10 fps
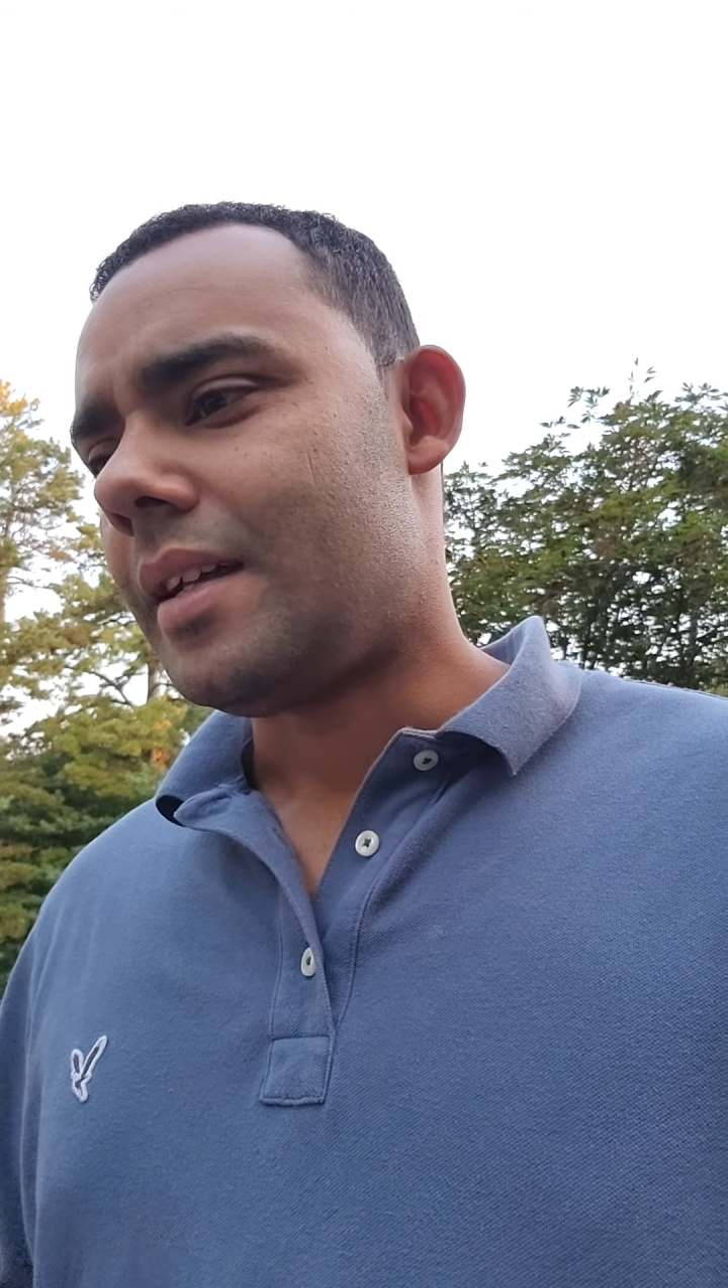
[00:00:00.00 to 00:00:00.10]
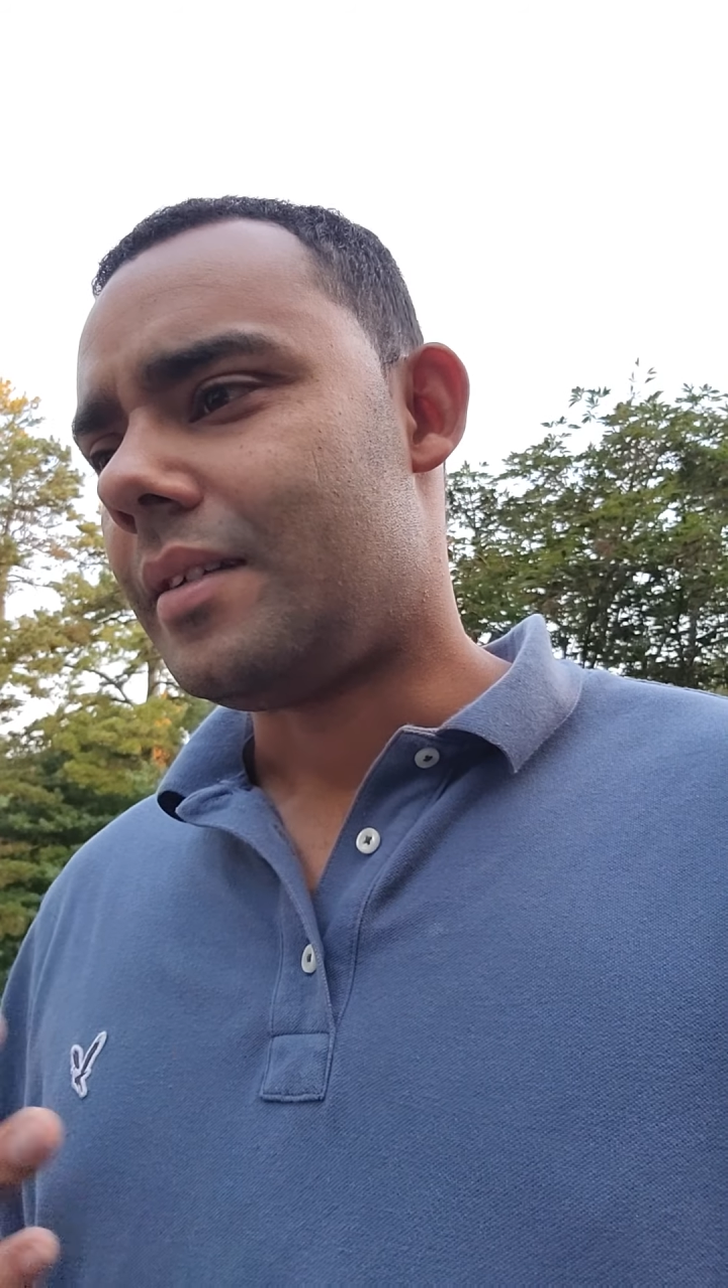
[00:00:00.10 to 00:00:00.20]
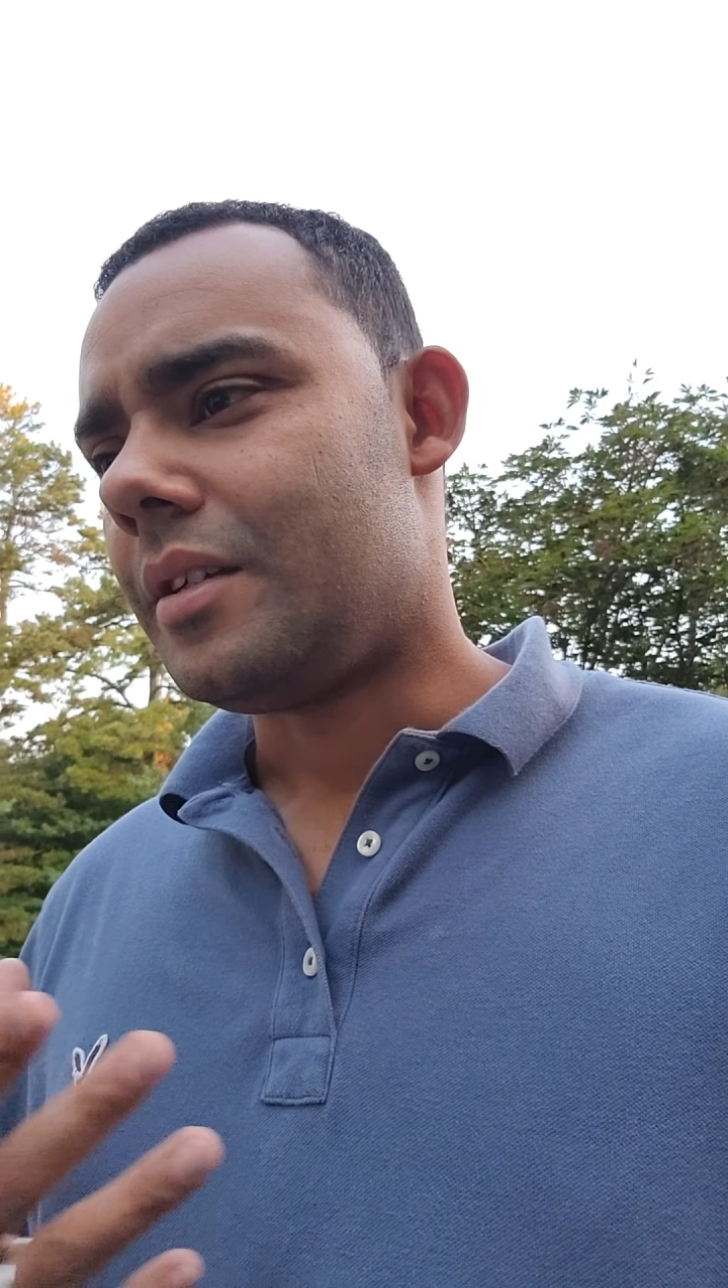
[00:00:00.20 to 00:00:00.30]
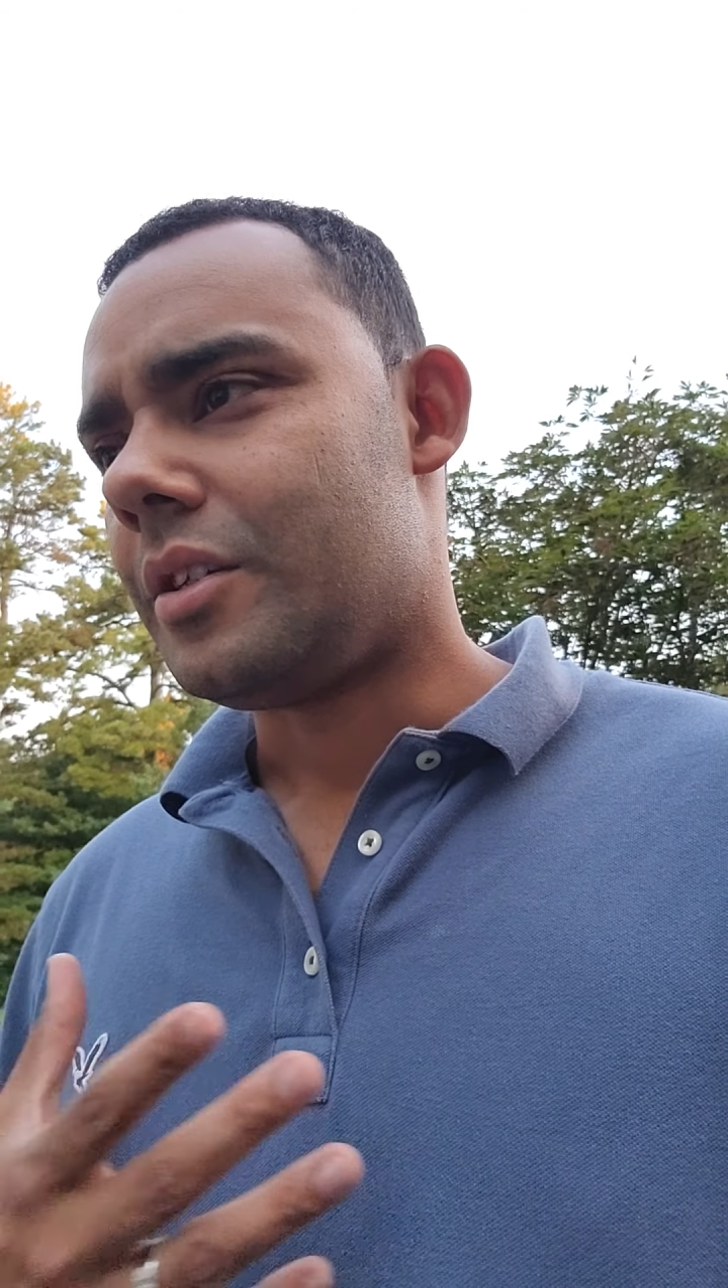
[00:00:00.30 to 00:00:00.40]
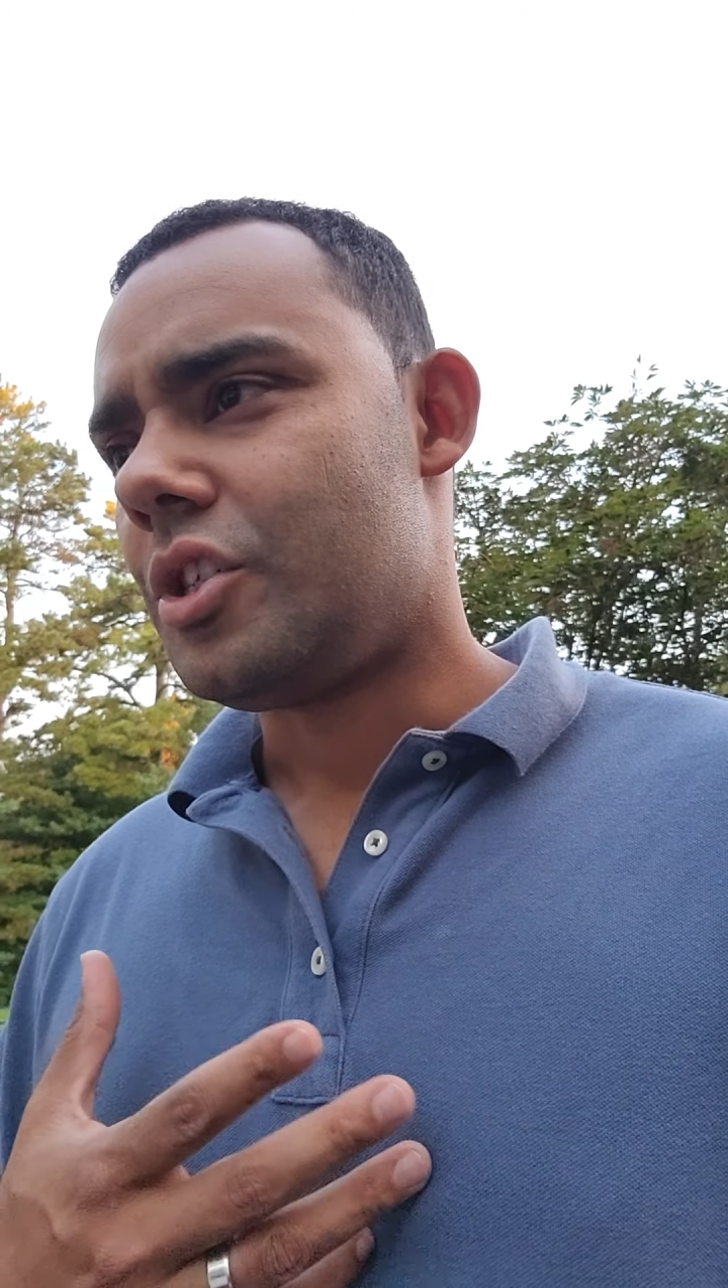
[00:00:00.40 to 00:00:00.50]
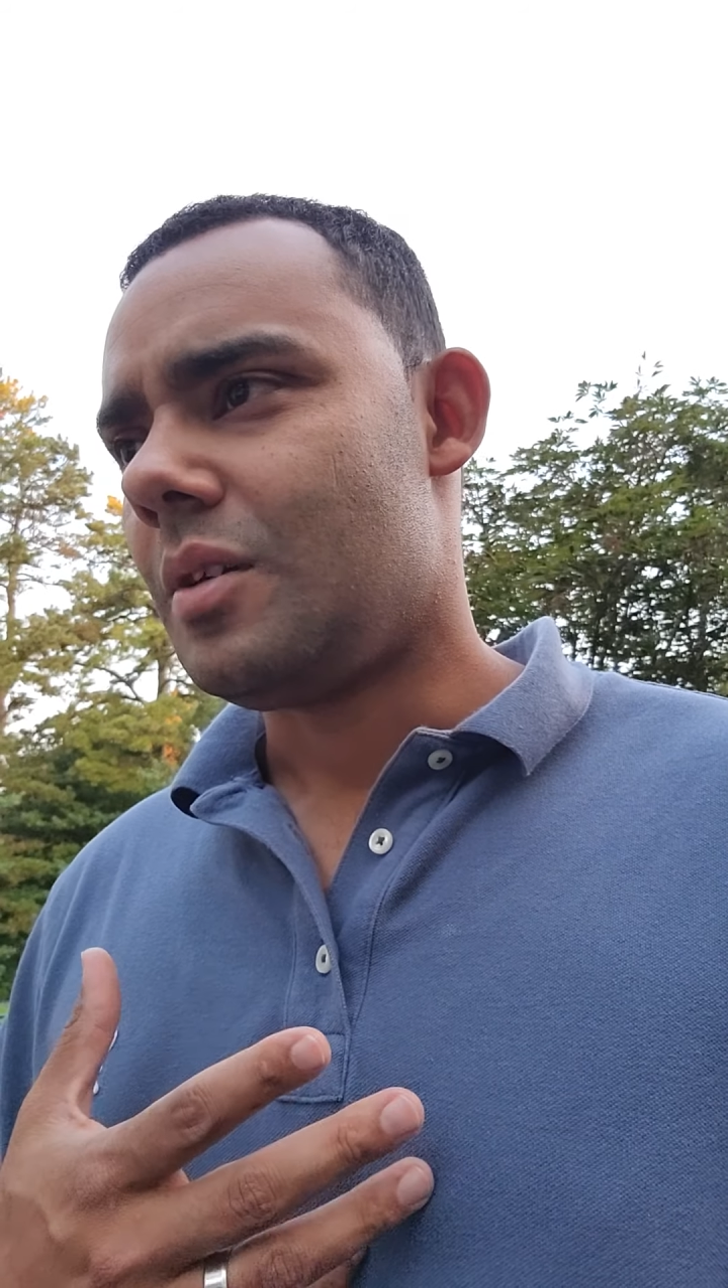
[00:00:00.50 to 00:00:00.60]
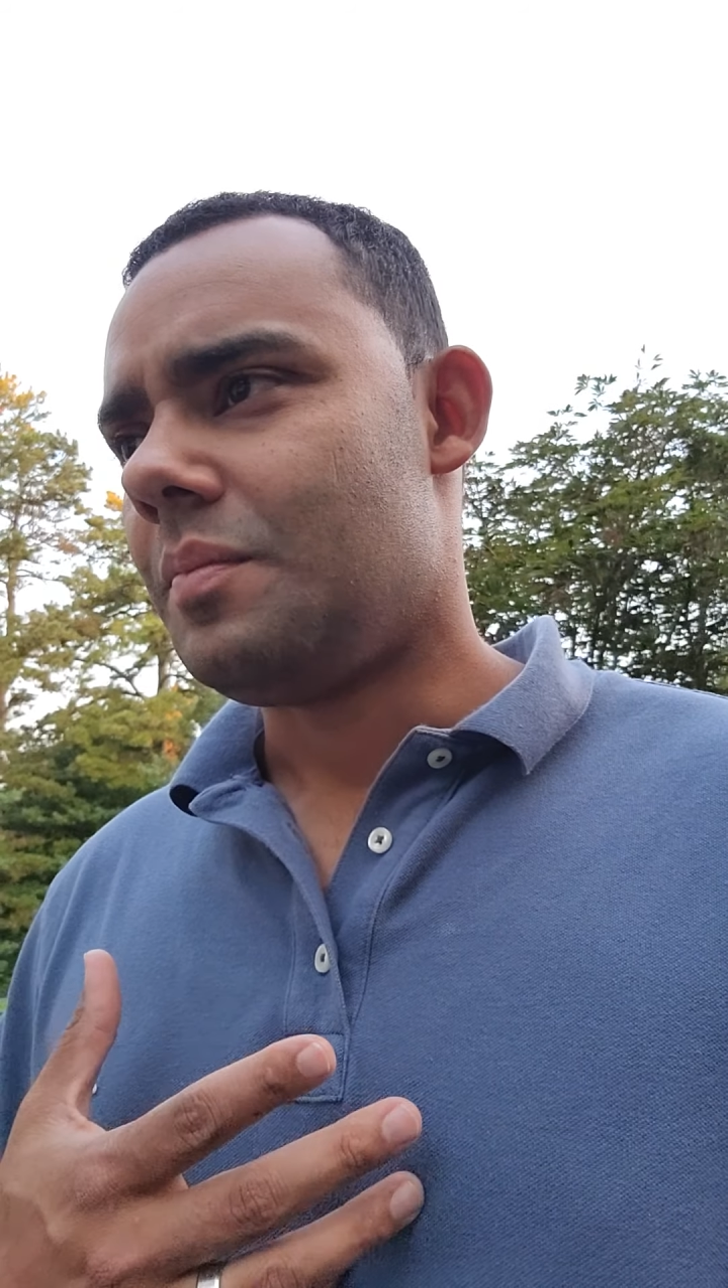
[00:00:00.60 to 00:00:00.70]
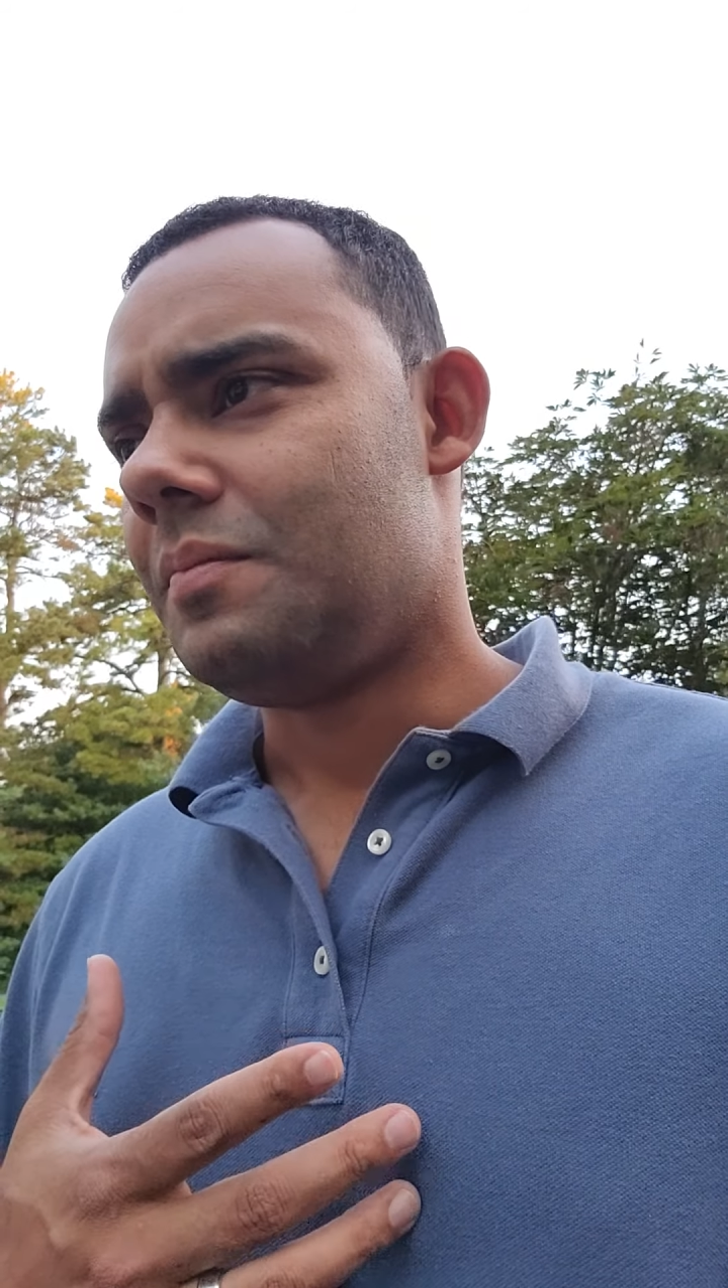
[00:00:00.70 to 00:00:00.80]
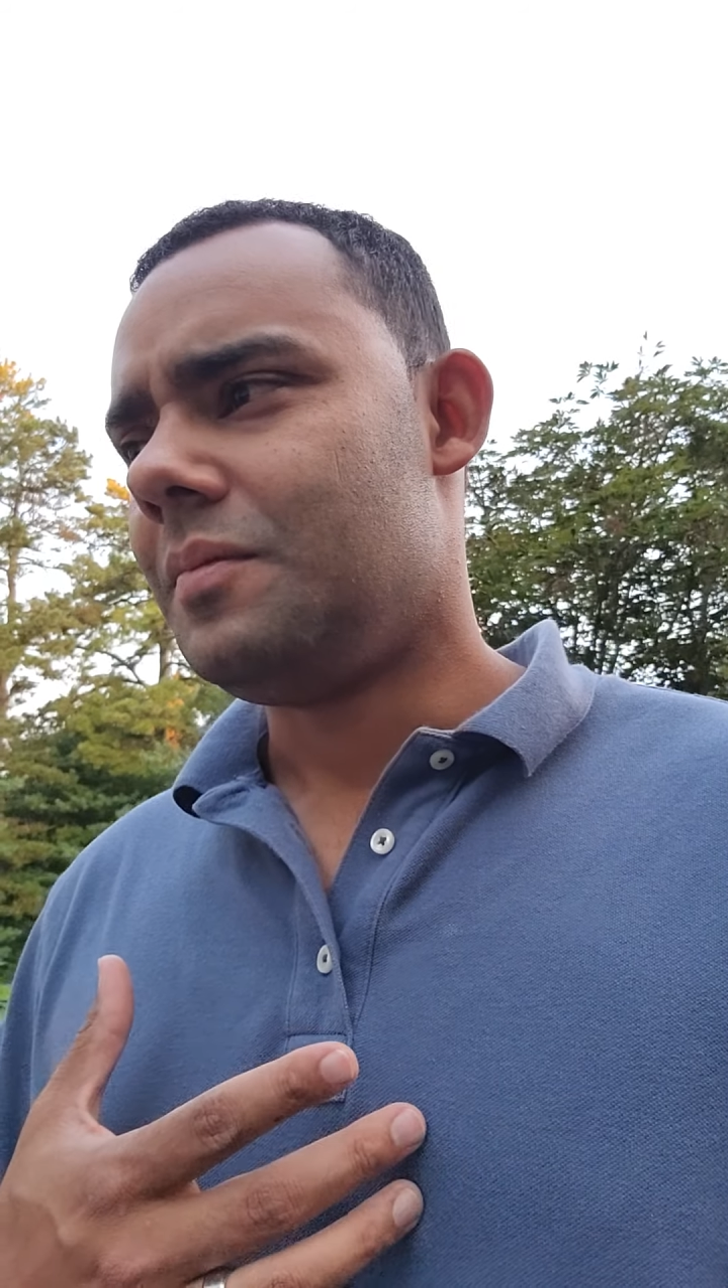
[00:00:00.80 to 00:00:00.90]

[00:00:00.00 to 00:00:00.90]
that the dealership